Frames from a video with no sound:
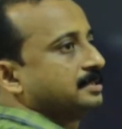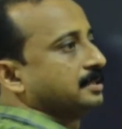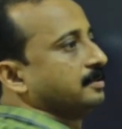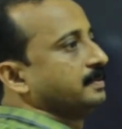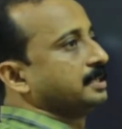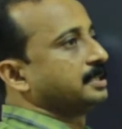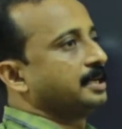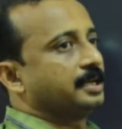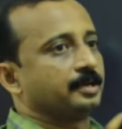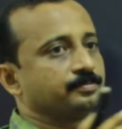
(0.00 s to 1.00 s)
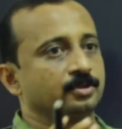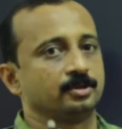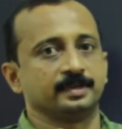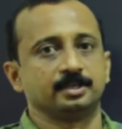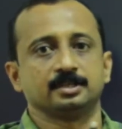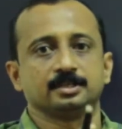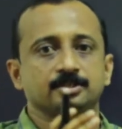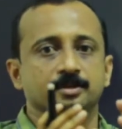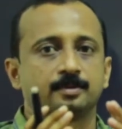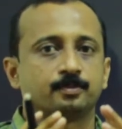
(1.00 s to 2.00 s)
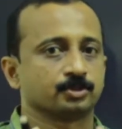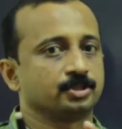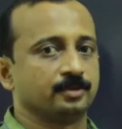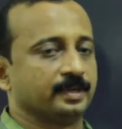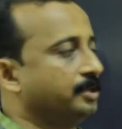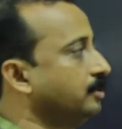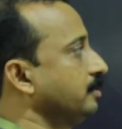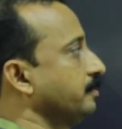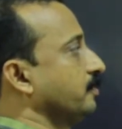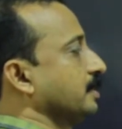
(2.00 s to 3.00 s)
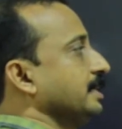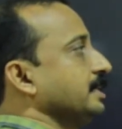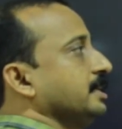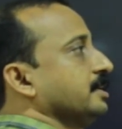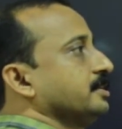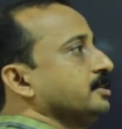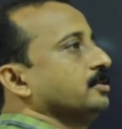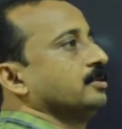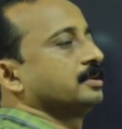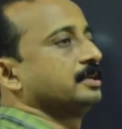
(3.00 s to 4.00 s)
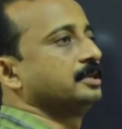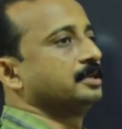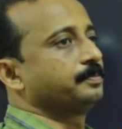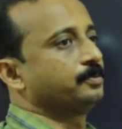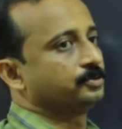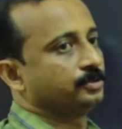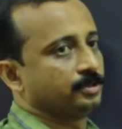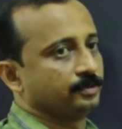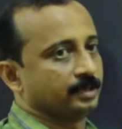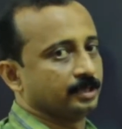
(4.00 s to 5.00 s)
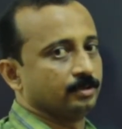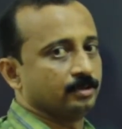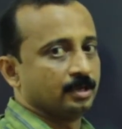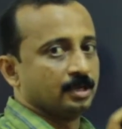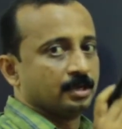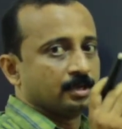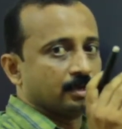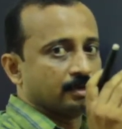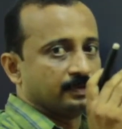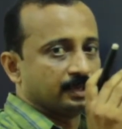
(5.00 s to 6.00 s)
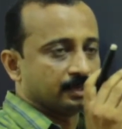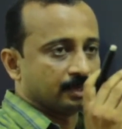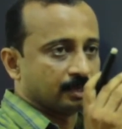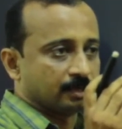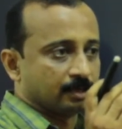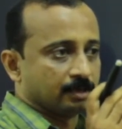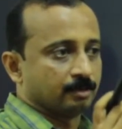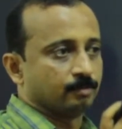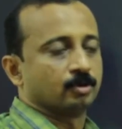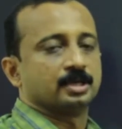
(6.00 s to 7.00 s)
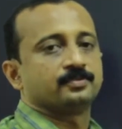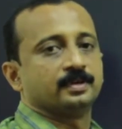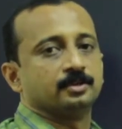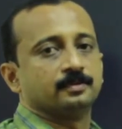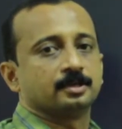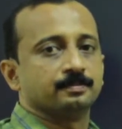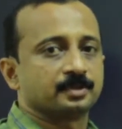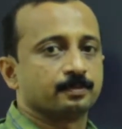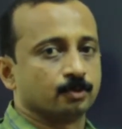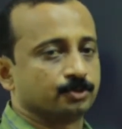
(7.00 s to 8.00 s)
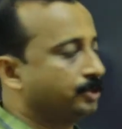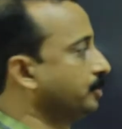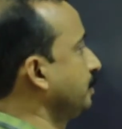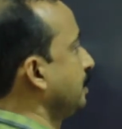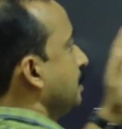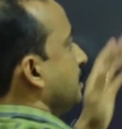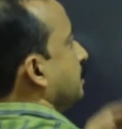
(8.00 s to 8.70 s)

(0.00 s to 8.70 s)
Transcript: we get an absolute value, that is a positive value. For any negative or a positive value, we get modulus value become positive.